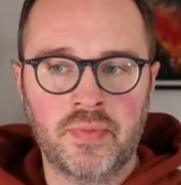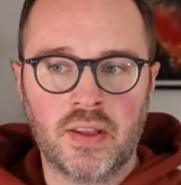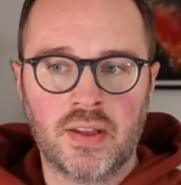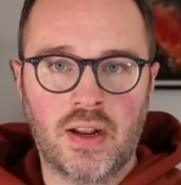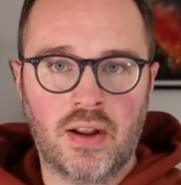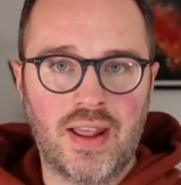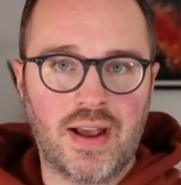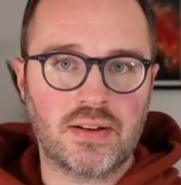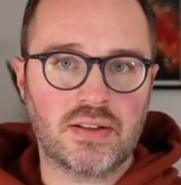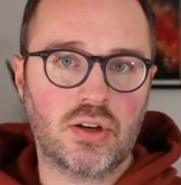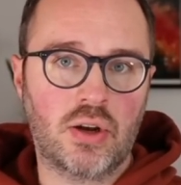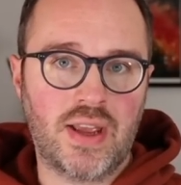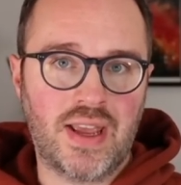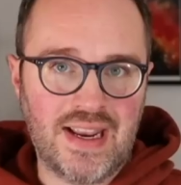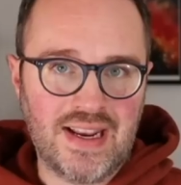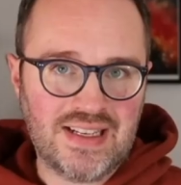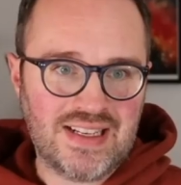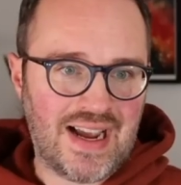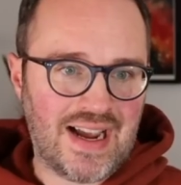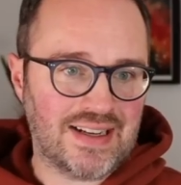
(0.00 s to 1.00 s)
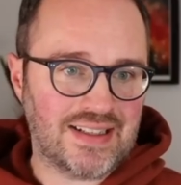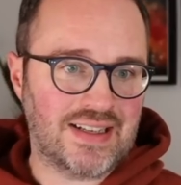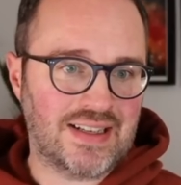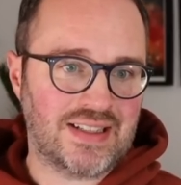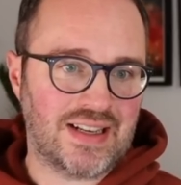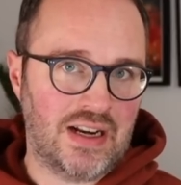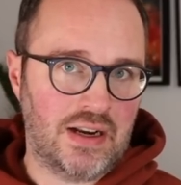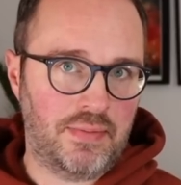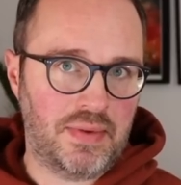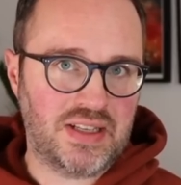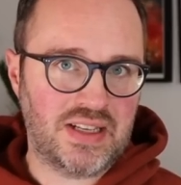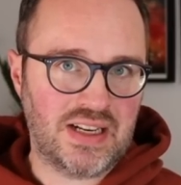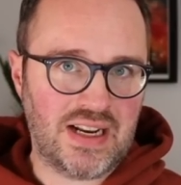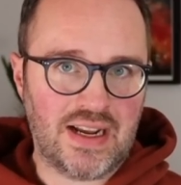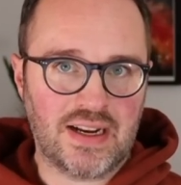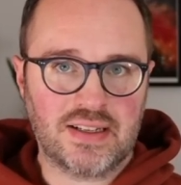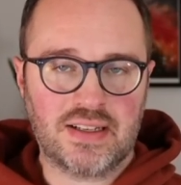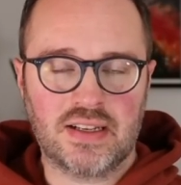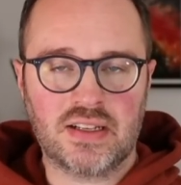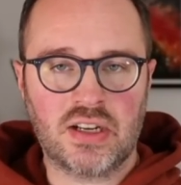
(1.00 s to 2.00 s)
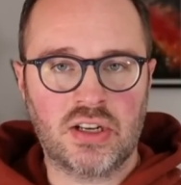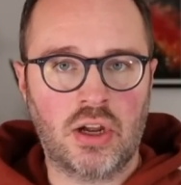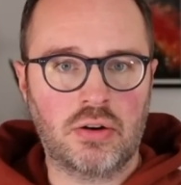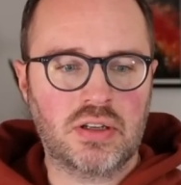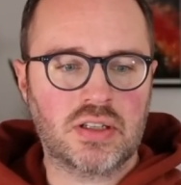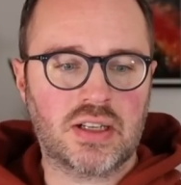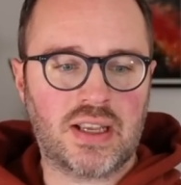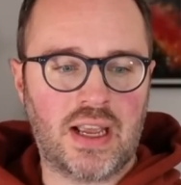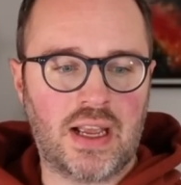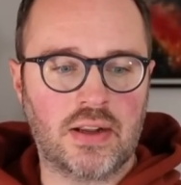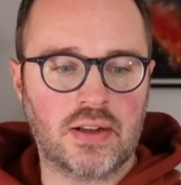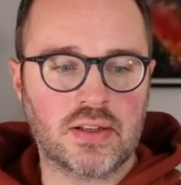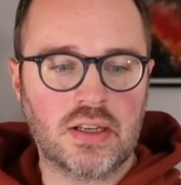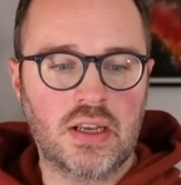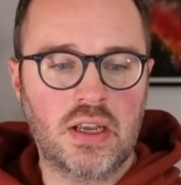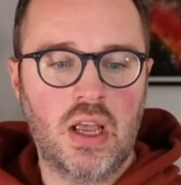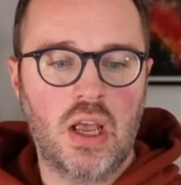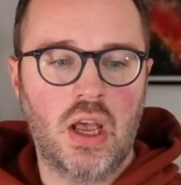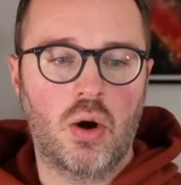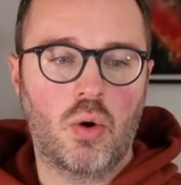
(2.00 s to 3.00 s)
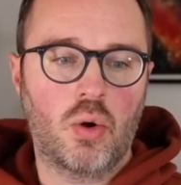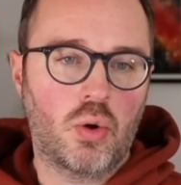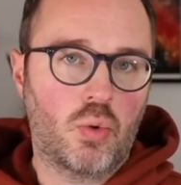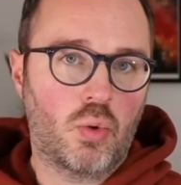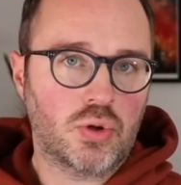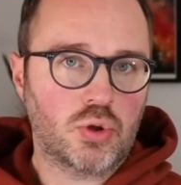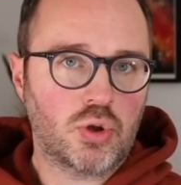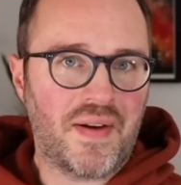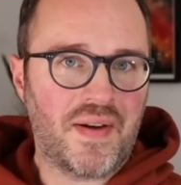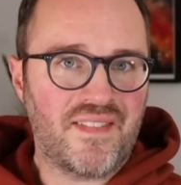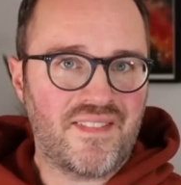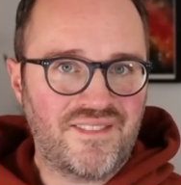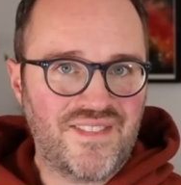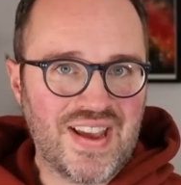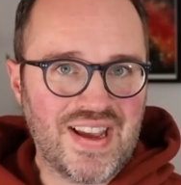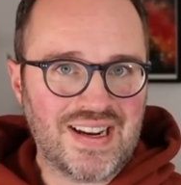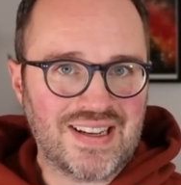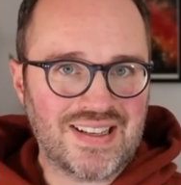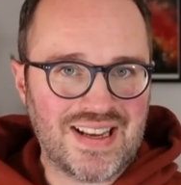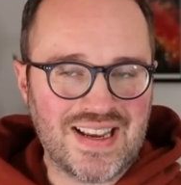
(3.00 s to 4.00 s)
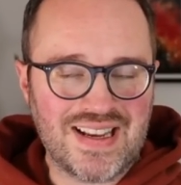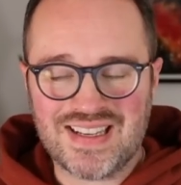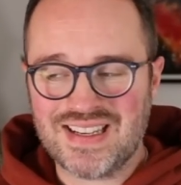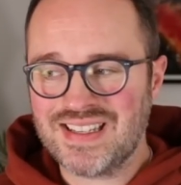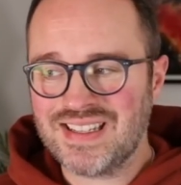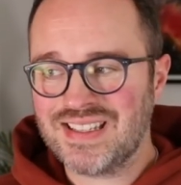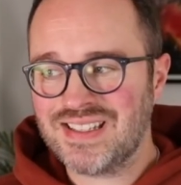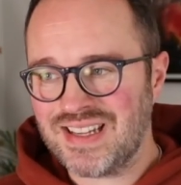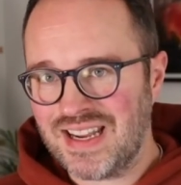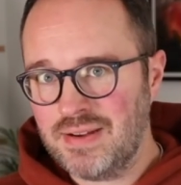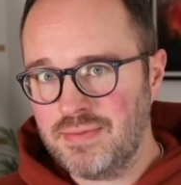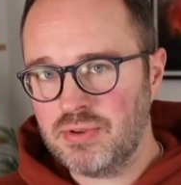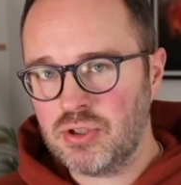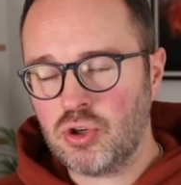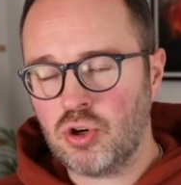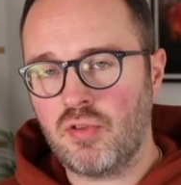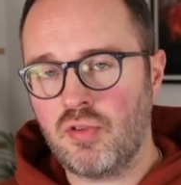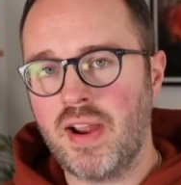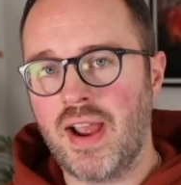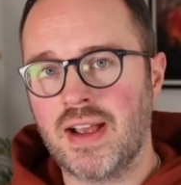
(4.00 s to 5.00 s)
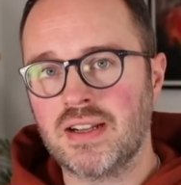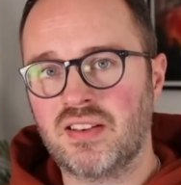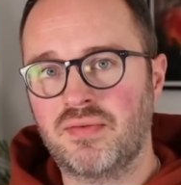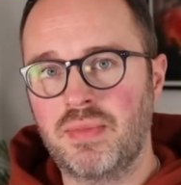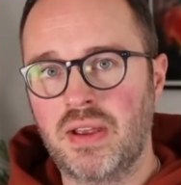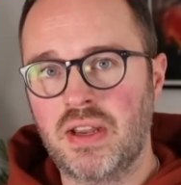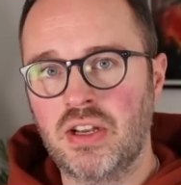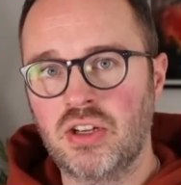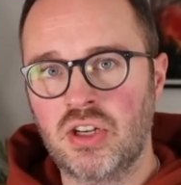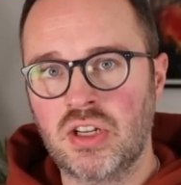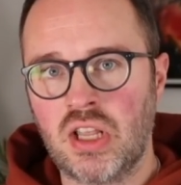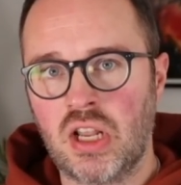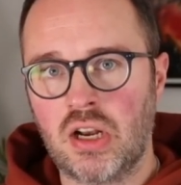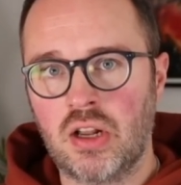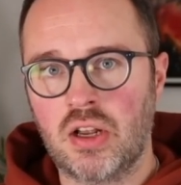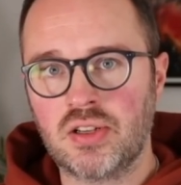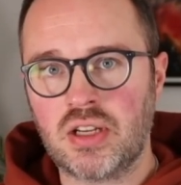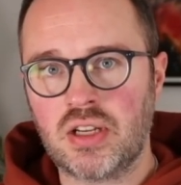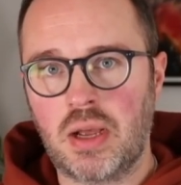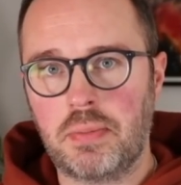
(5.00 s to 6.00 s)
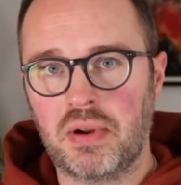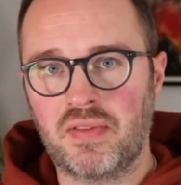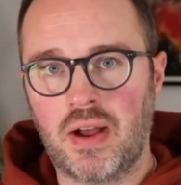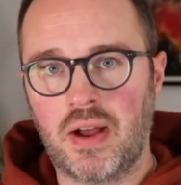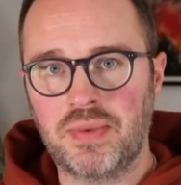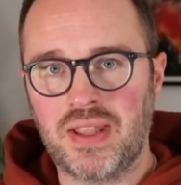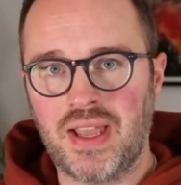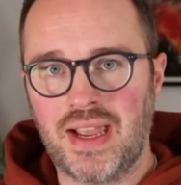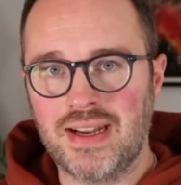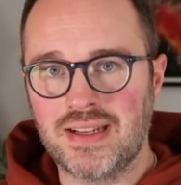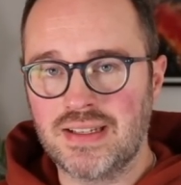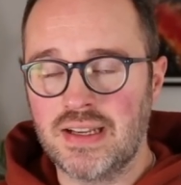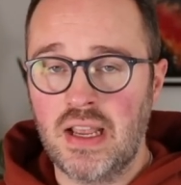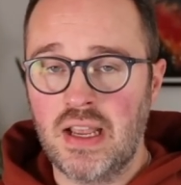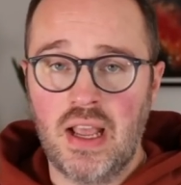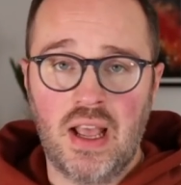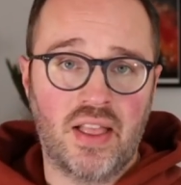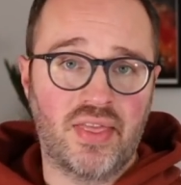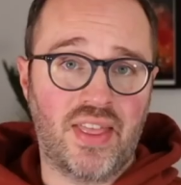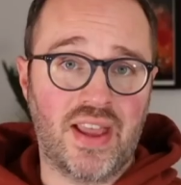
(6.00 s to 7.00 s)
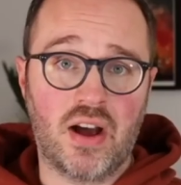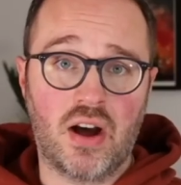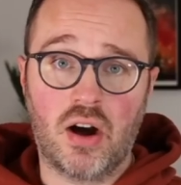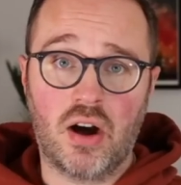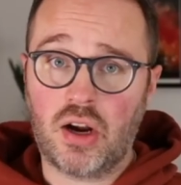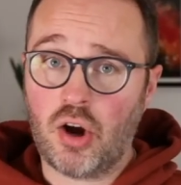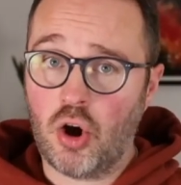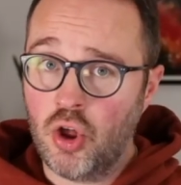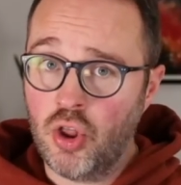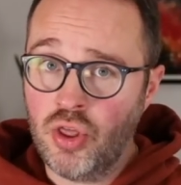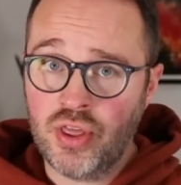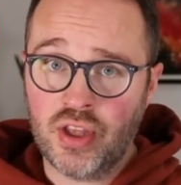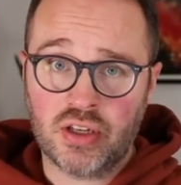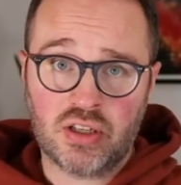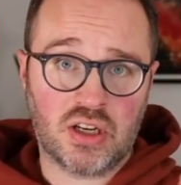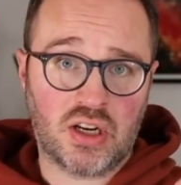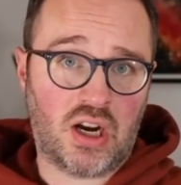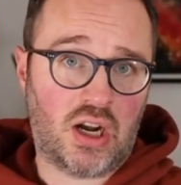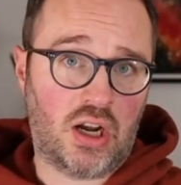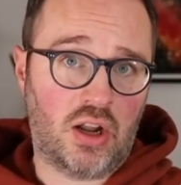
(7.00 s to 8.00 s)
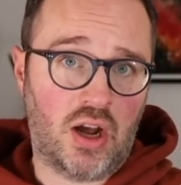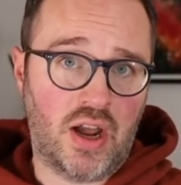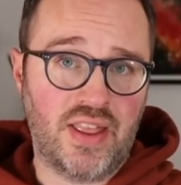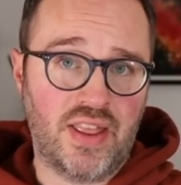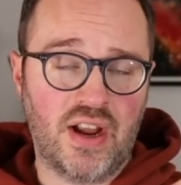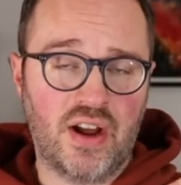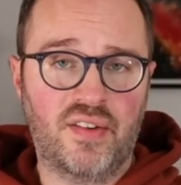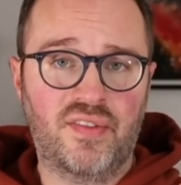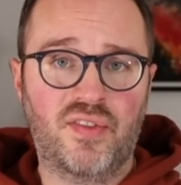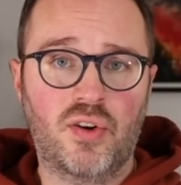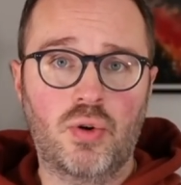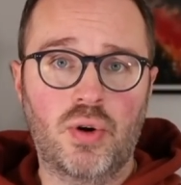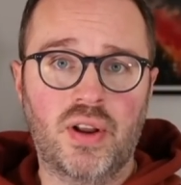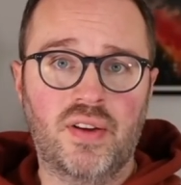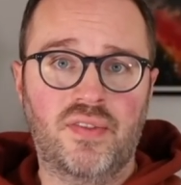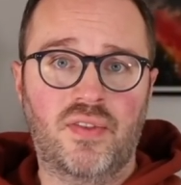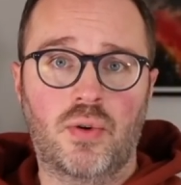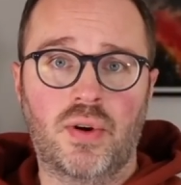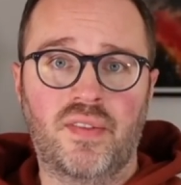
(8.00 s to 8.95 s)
Now, that's easy access and limited access and notice accounts. We'll talk about fixes. Same story as I mentioned in the last couple of updates. They are on the decline. They are falling.